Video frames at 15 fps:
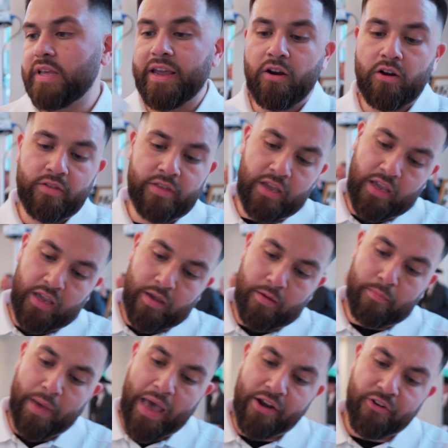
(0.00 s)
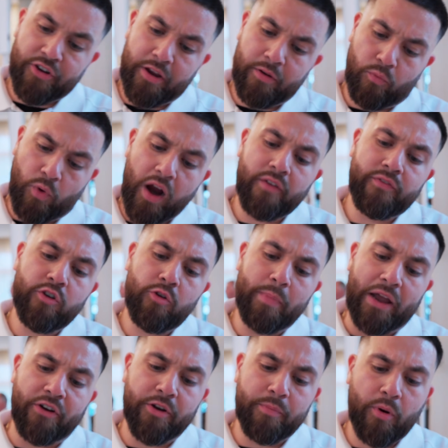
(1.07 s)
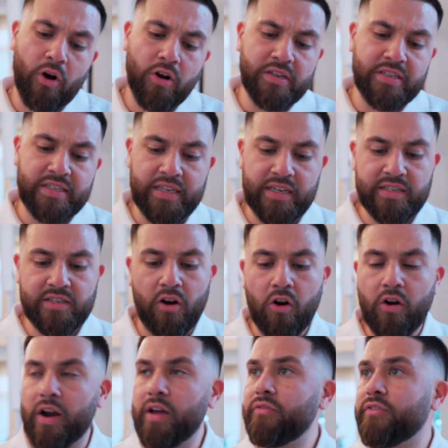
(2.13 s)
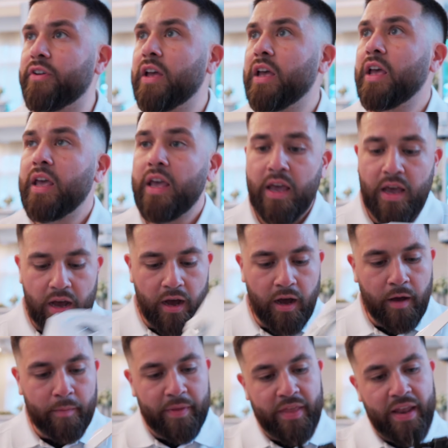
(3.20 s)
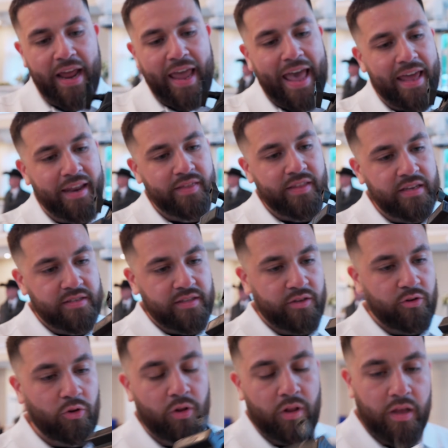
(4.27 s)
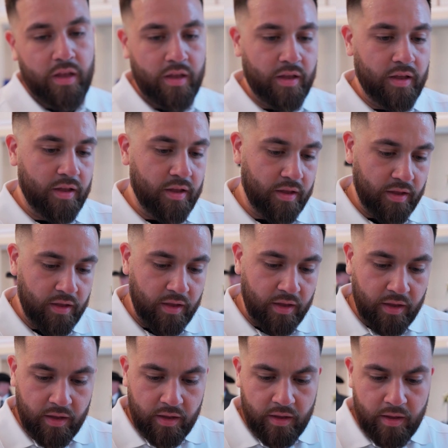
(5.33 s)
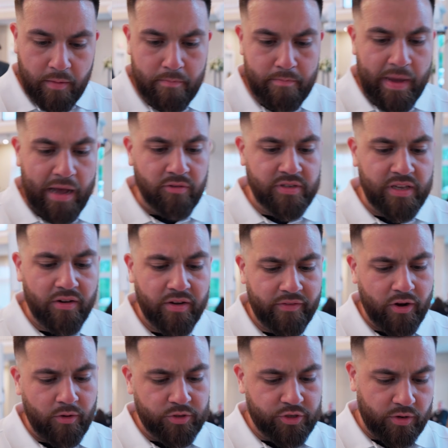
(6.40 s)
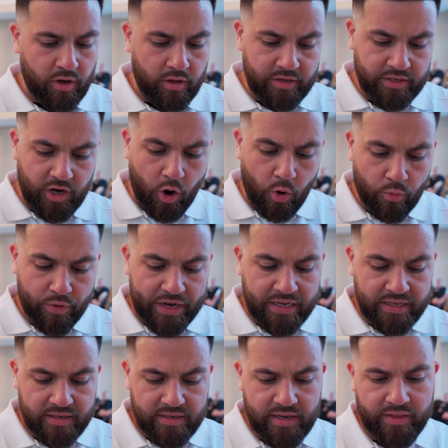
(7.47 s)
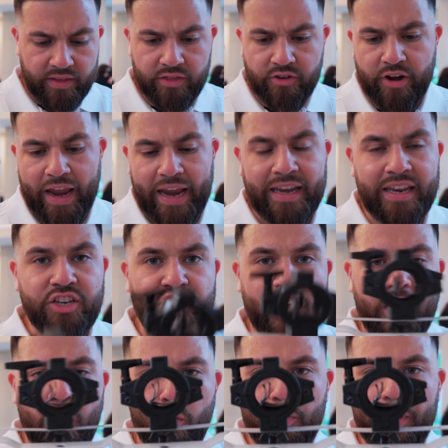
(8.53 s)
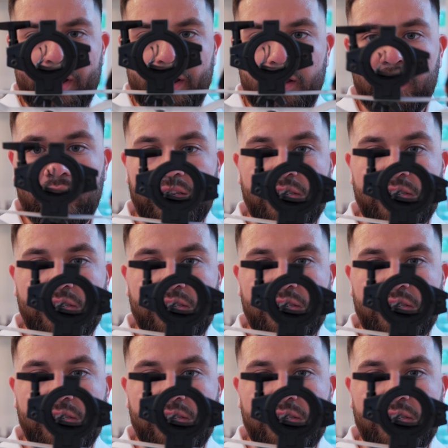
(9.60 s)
They are the Rockville Battery Par 6 RF. And then I added these little mounts. I don't even know what you call these, O-rings. I think they're an ADJ O-ring.